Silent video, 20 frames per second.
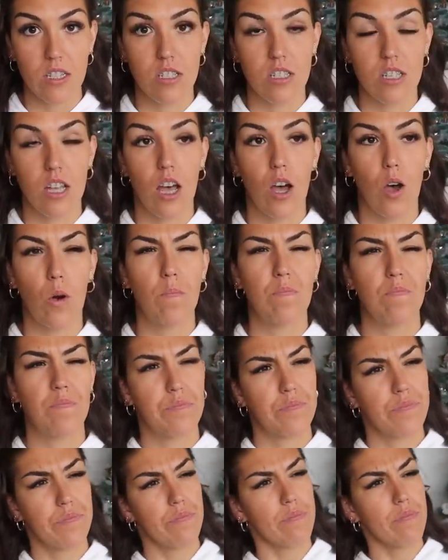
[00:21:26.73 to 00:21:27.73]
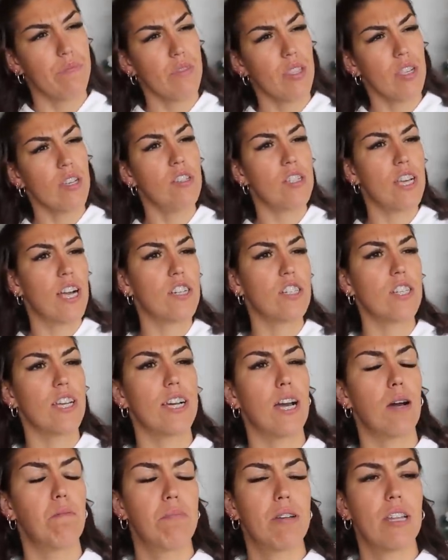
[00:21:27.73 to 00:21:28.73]
So there's actually
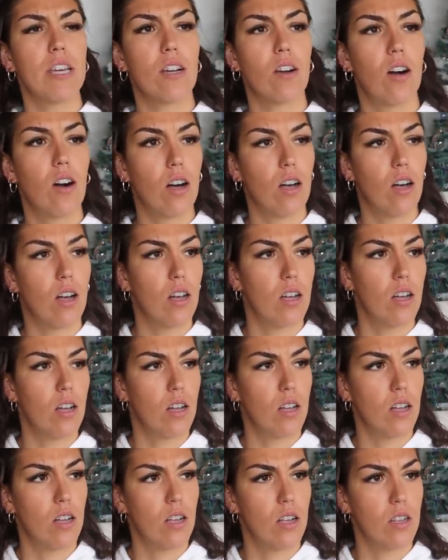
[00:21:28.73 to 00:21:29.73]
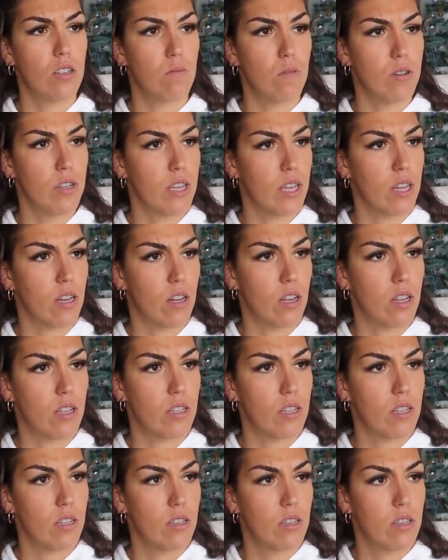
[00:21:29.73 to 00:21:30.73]
a company called, what are they
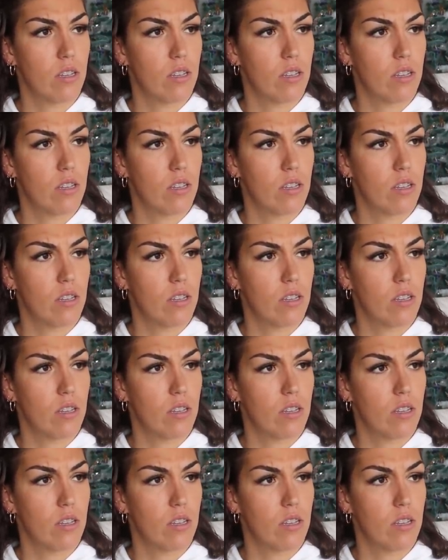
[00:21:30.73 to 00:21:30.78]
called?